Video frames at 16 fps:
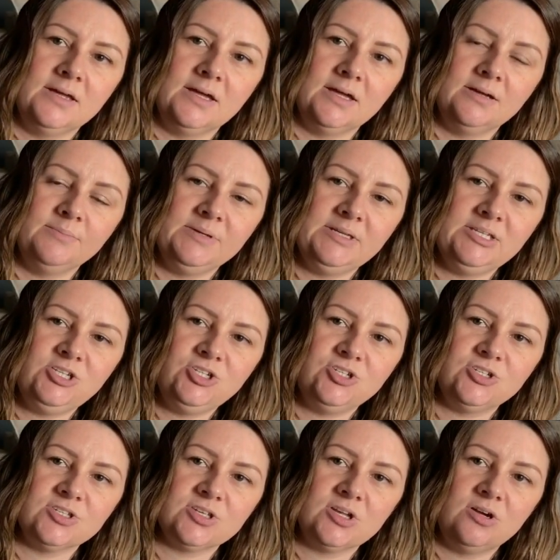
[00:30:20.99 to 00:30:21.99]
I mean, you
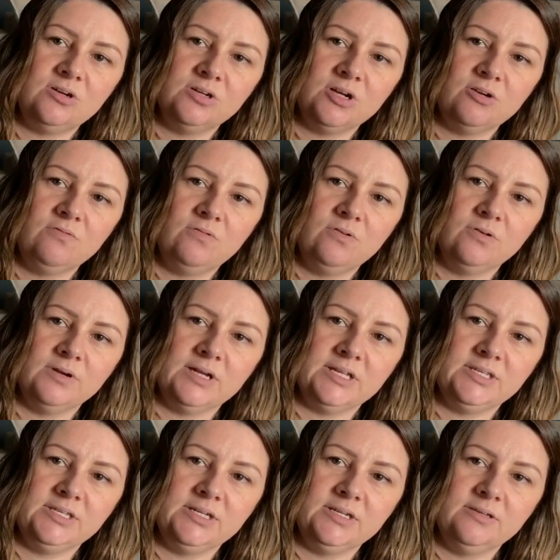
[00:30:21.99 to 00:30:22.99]
just can't go wrong,
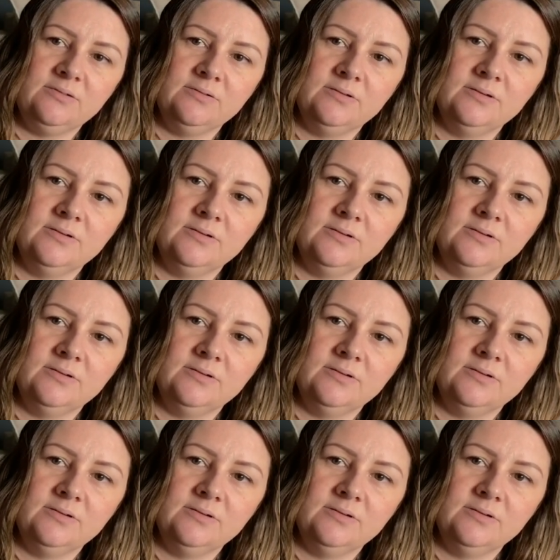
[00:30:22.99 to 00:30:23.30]
can you?